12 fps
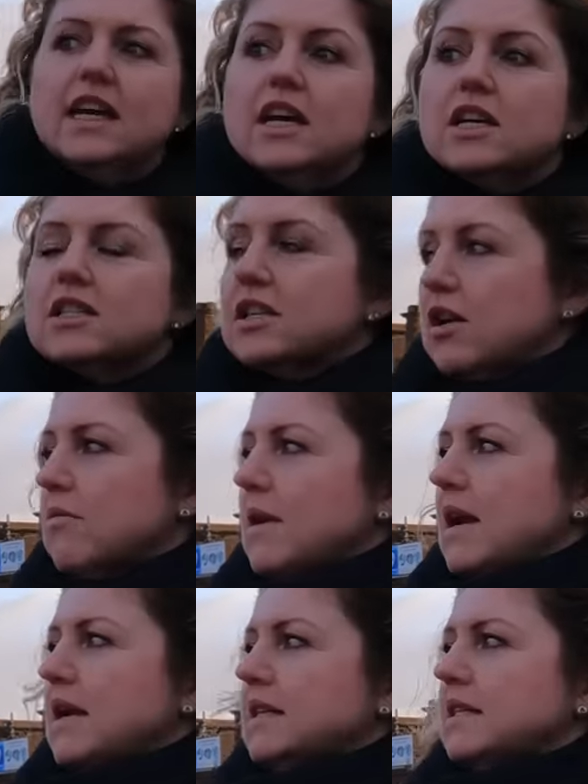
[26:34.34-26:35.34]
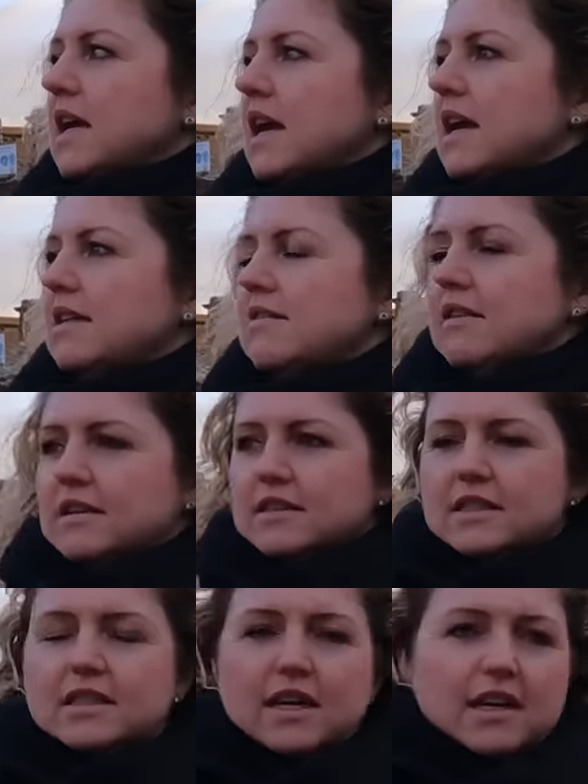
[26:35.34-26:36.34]
Well, so when I say
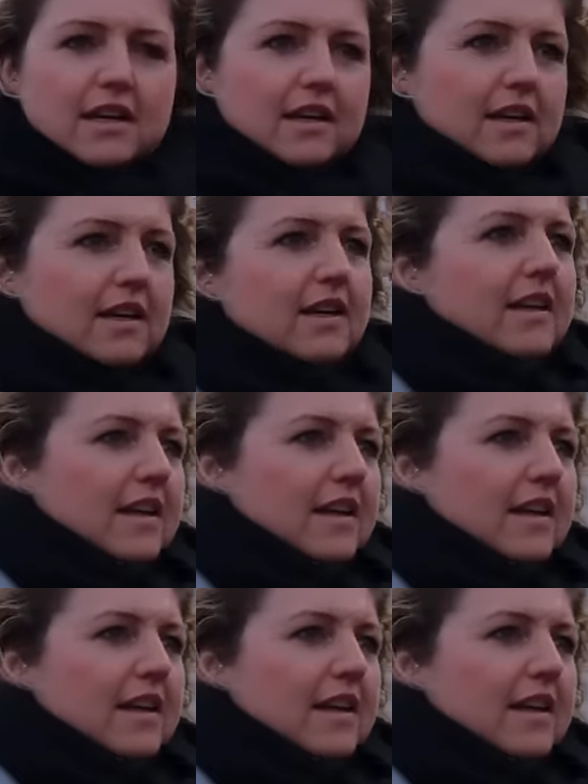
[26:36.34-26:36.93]
that